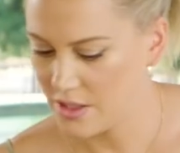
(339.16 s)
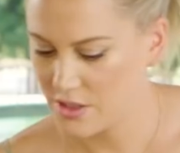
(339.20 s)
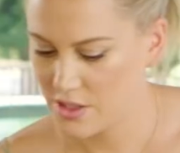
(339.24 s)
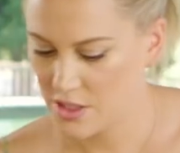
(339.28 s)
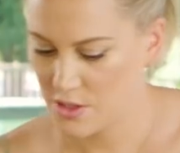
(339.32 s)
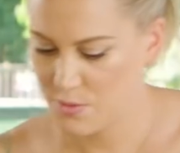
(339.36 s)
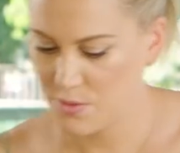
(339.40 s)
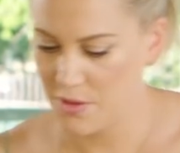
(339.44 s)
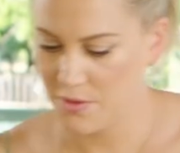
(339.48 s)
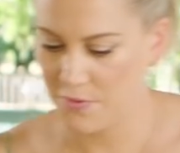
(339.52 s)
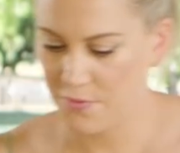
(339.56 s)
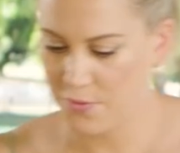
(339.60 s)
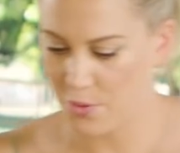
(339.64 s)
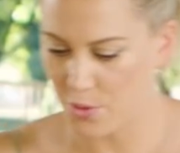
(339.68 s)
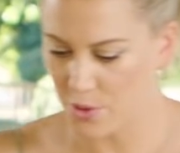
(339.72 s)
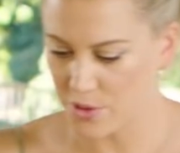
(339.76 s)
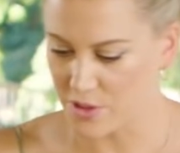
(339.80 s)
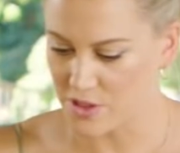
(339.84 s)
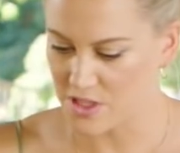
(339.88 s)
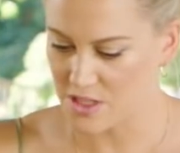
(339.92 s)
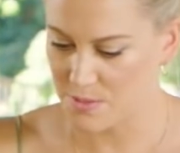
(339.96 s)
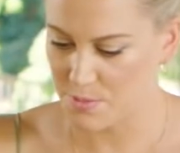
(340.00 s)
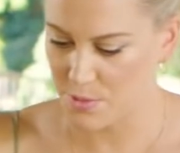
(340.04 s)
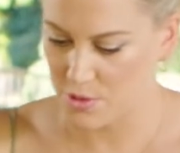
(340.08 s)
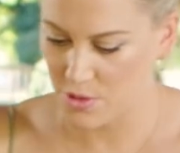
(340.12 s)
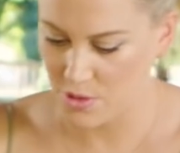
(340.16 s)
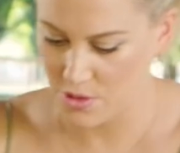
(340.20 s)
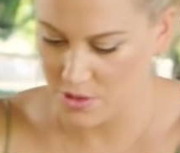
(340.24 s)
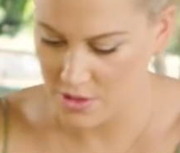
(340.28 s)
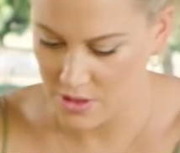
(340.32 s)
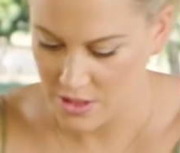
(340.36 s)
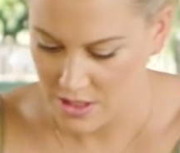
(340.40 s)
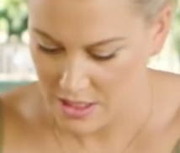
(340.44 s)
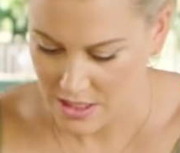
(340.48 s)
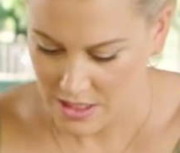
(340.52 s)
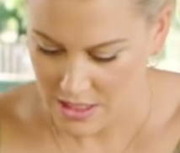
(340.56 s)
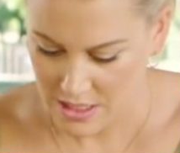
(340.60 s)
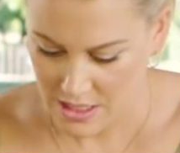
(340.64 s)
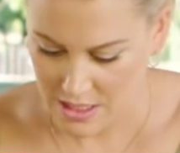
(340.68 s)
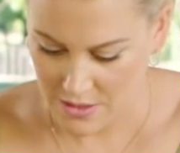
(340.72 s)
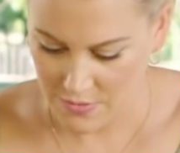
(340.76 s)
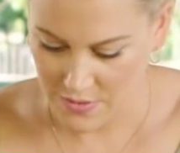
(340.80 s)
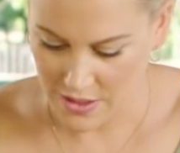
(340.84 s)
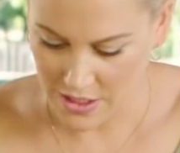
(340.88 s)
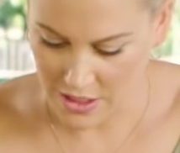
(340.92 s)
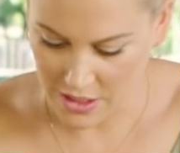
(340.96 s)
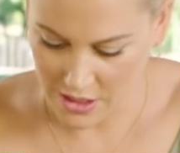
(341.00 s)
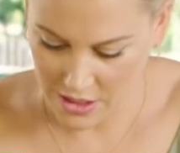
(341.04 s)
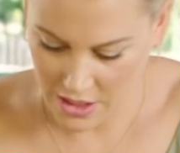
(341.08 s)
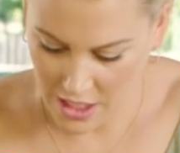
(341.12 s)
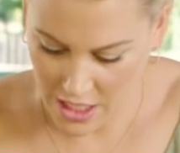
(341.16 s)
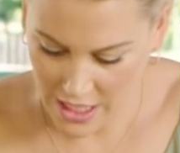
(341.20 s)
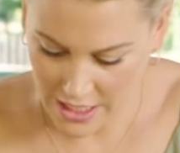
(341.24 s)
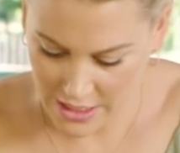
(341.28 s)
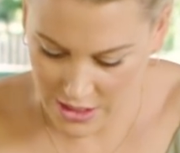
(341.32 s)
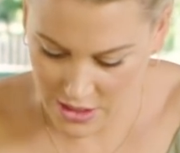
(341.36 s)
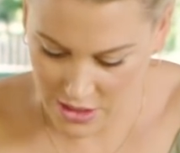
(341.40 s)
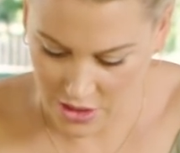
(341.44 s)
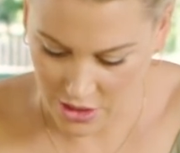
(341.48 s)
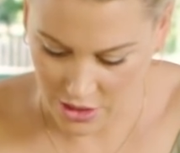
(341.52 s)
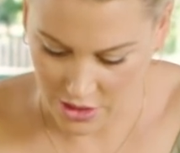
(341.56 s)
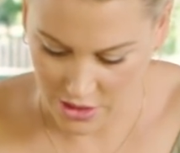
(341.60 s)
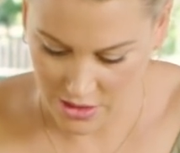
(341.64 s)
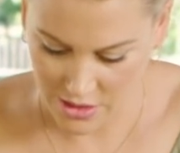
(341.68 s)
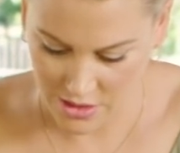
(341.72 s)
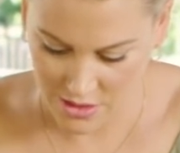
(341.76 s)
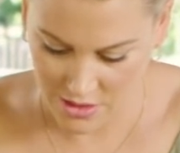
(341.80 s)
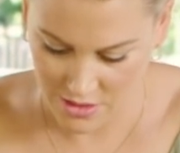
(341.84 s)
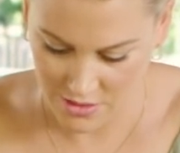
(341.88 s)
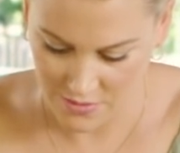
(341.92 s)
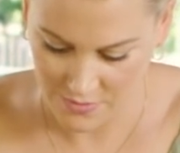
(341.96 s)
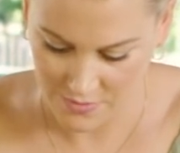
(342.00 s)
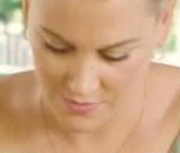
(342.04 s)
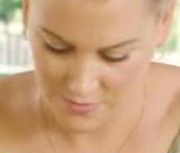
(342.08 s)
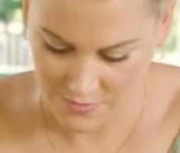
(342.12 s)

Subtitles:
just with a fork and spoon, give that a light toss.